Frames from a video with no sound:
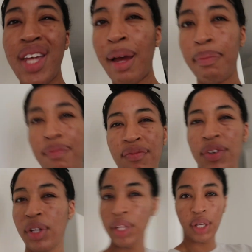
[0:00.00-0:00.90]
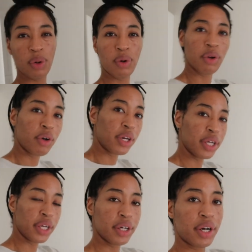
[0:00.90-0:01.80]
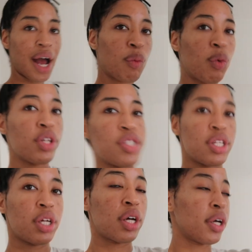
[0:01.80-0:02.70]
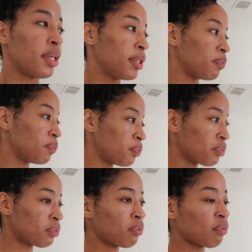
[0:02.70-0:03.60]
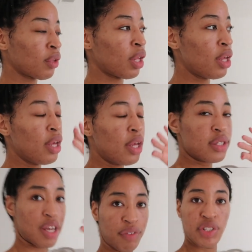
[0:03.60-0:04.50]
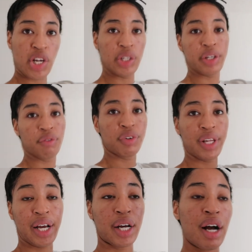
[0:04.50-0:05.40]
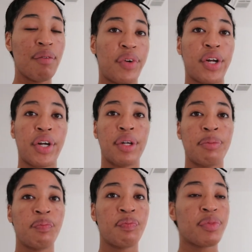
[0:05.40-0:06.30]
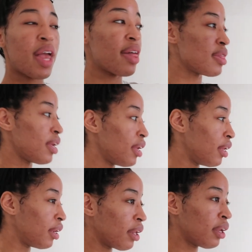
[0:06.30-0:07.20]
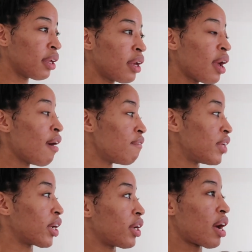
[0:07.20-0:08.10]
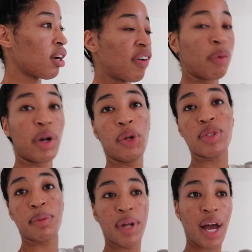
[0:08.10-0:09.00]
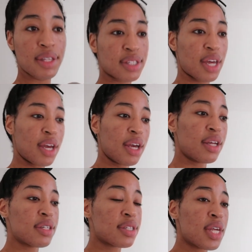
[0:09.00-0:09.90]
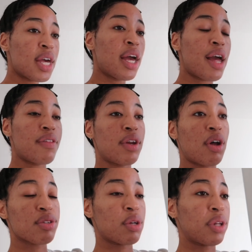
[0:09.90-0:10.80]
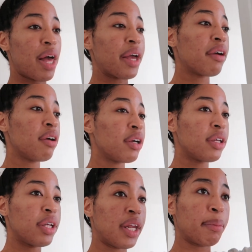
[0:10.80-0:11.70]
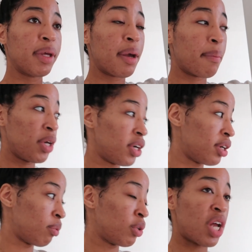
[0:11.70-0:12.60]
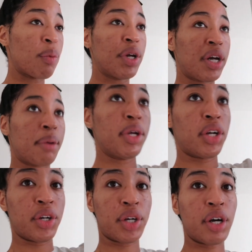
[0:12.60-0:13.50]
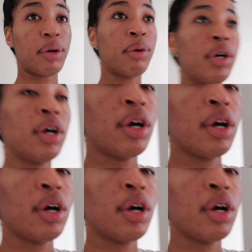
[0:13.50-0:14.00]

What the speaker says: type feeling going on in here. I want to definitely start looking for like a comforter, and then figuring out if I want to do some nightstands, and then also like getting me a mirror, which I wanted a mirror to go